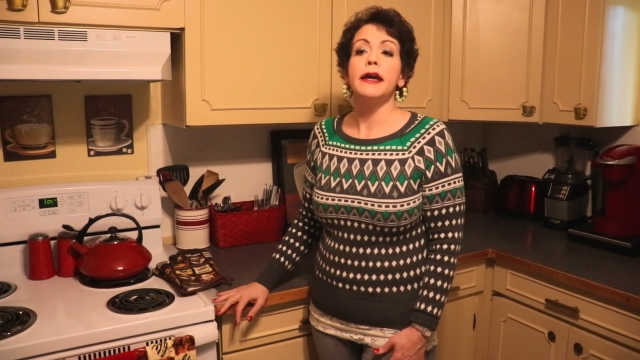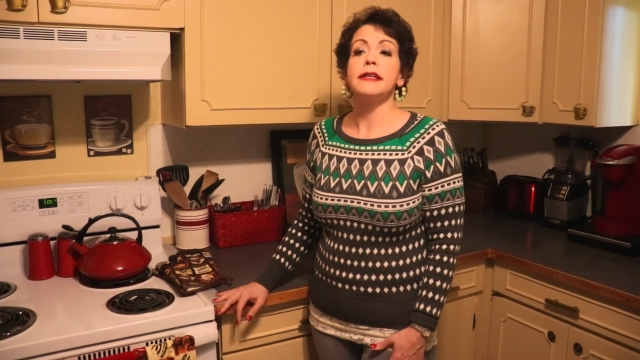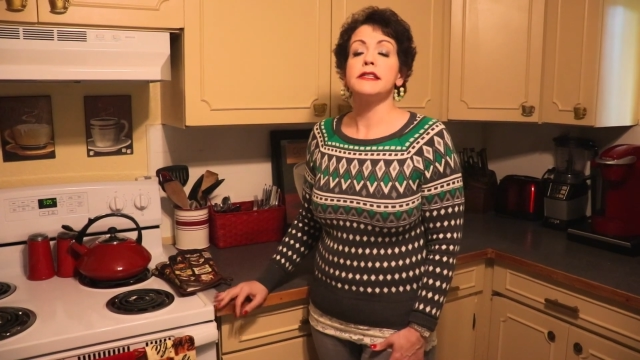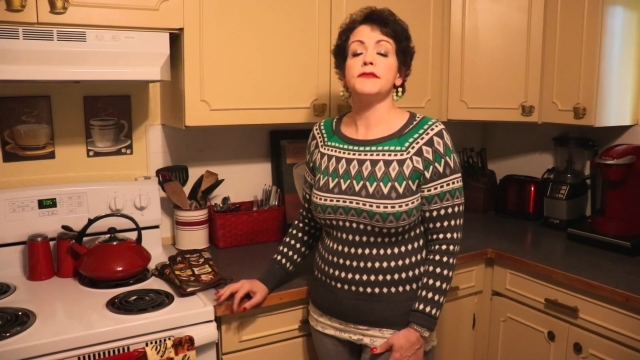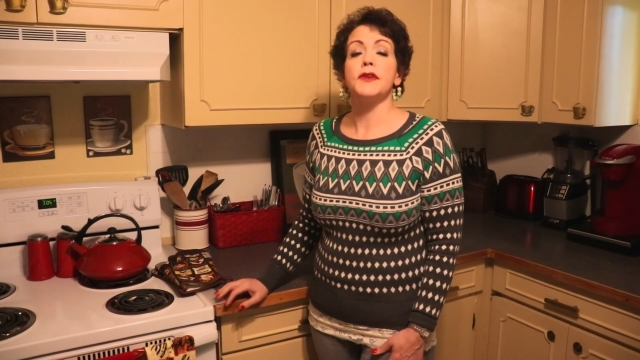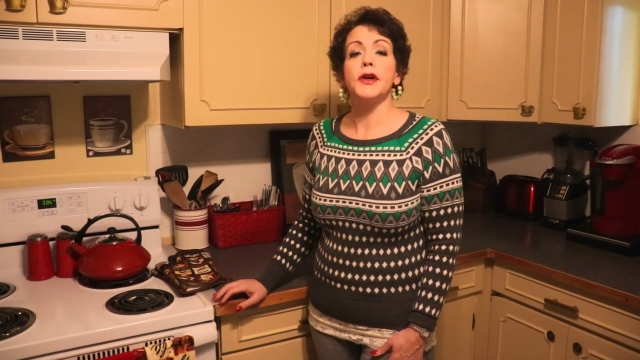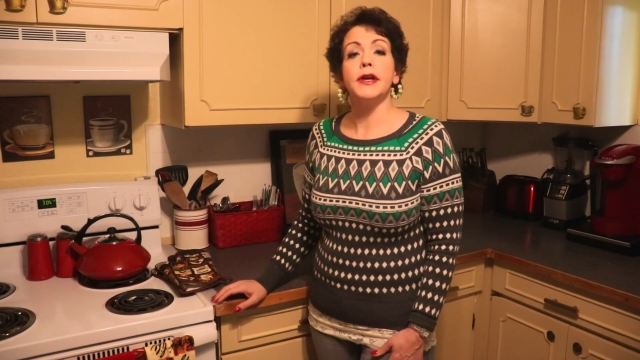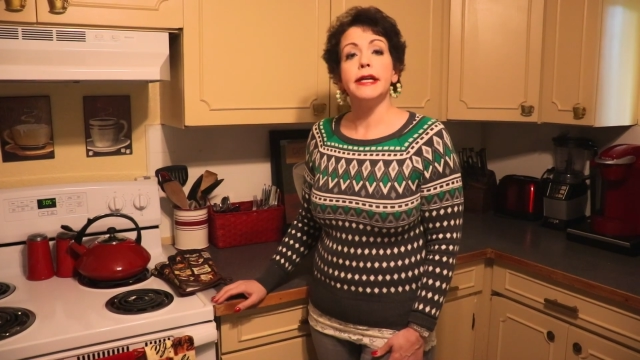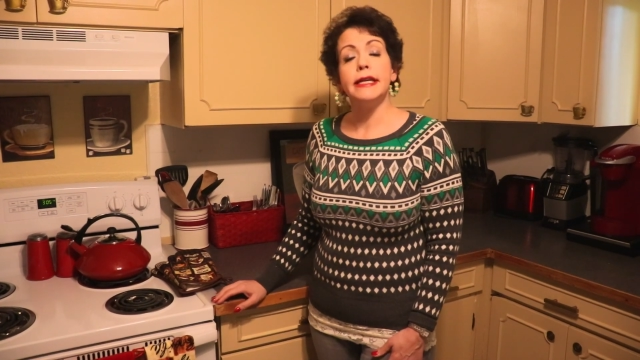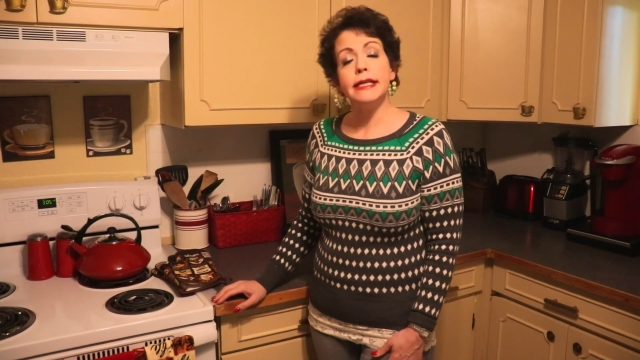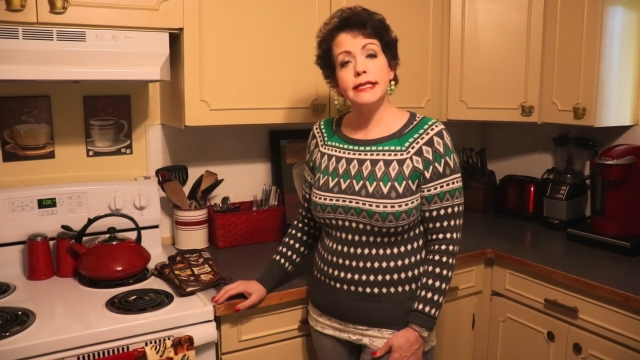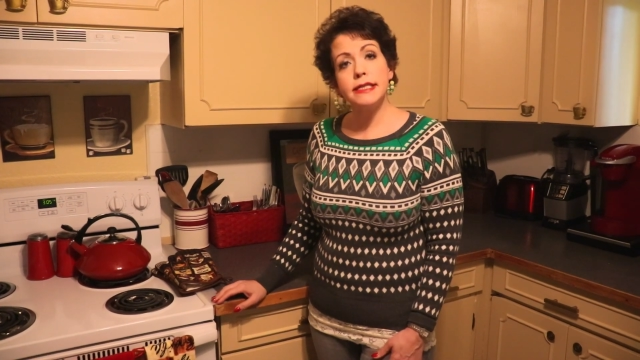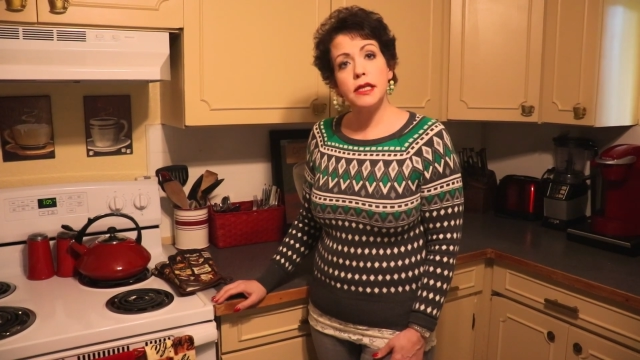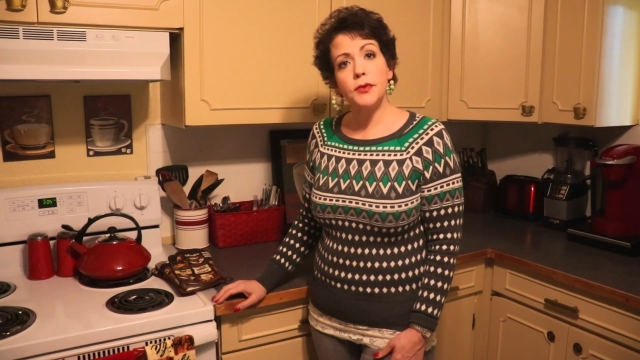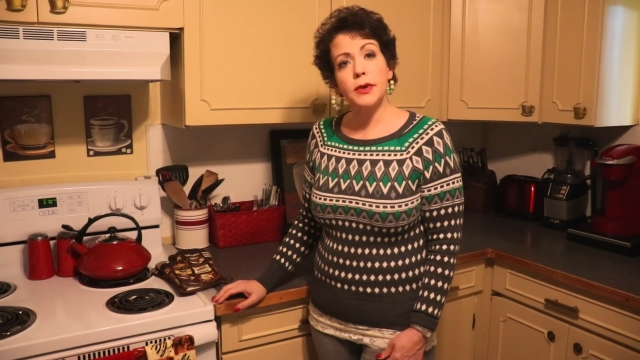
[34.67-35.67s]
It's a very
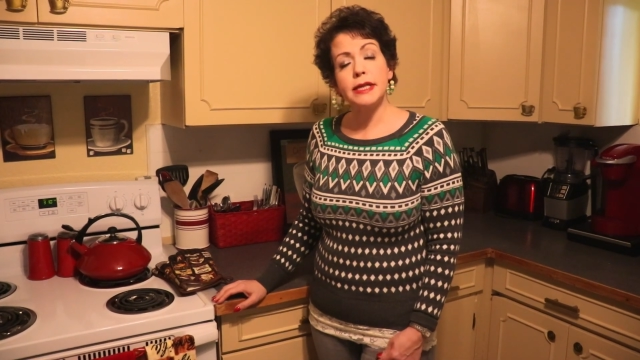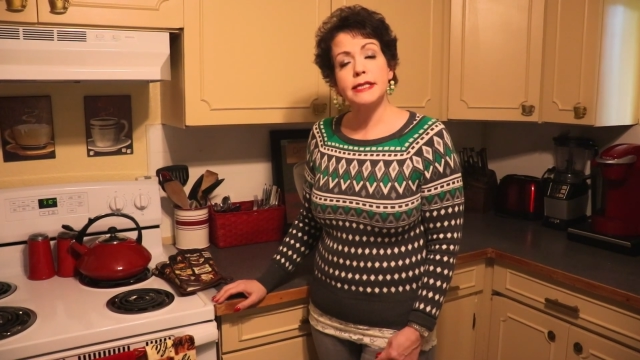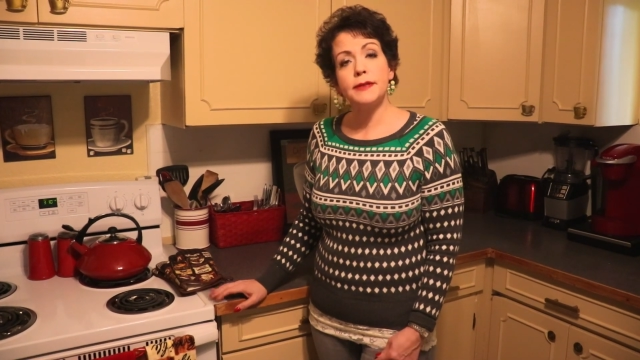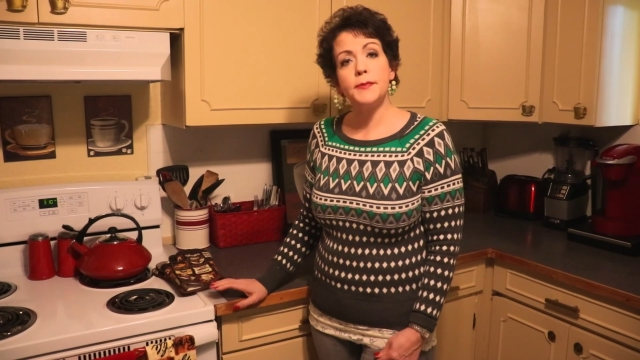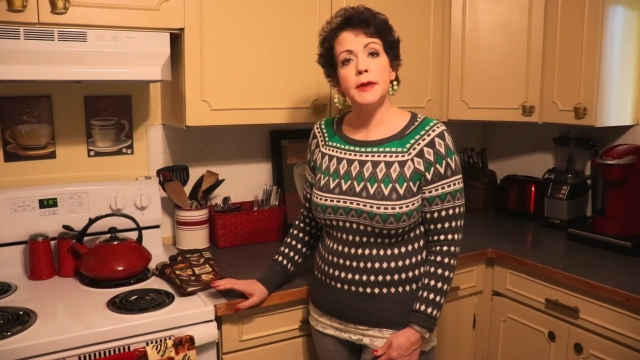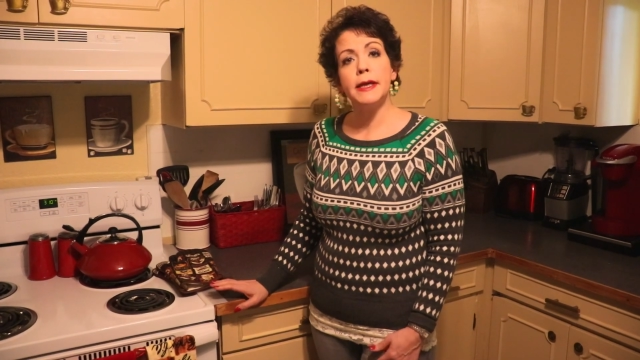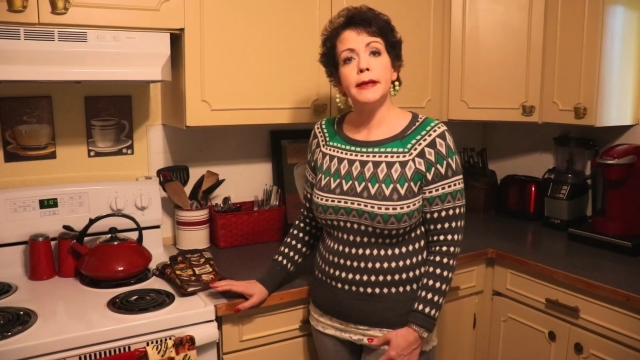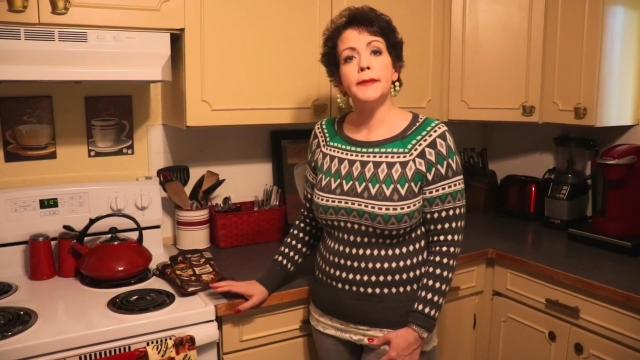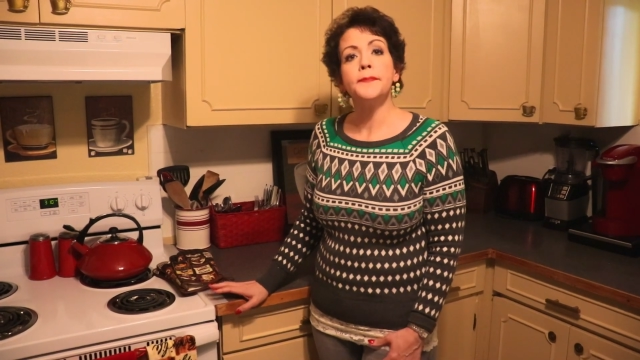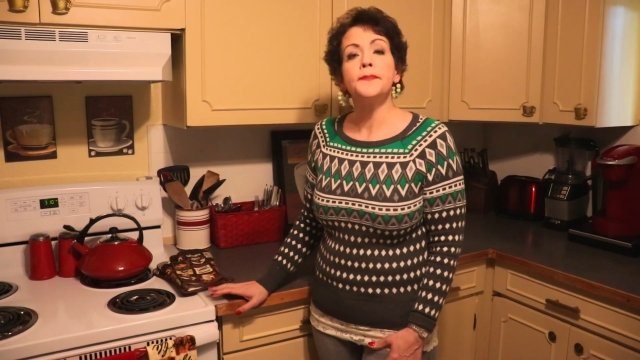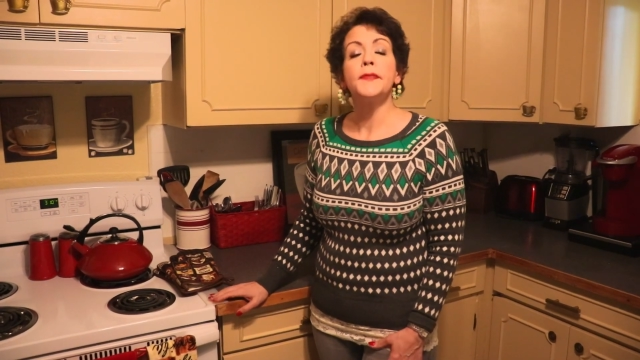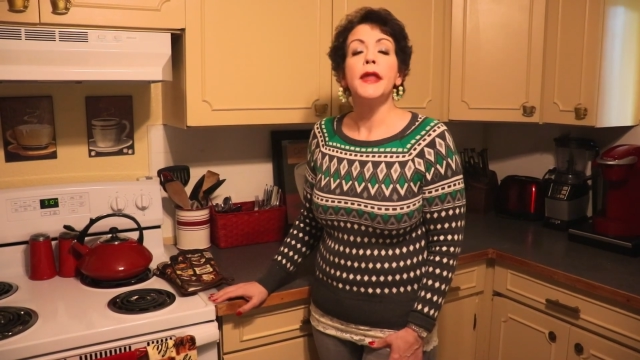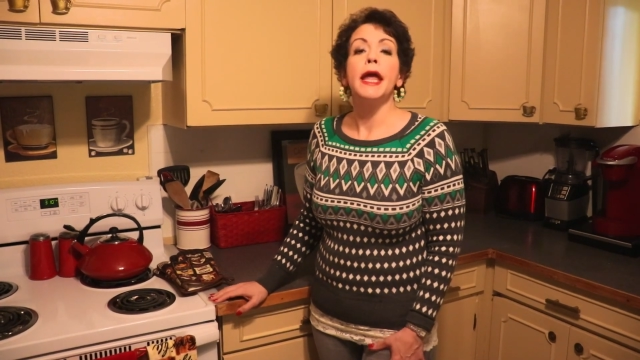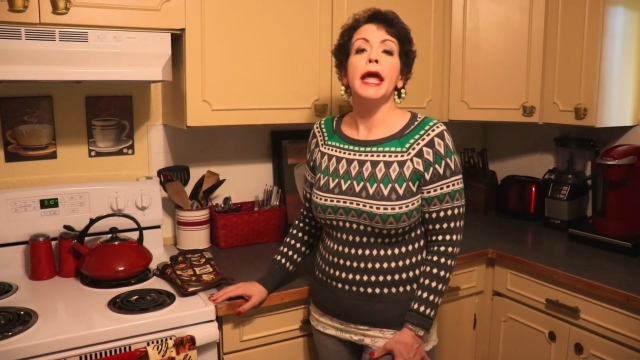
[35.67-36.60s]
easy recipe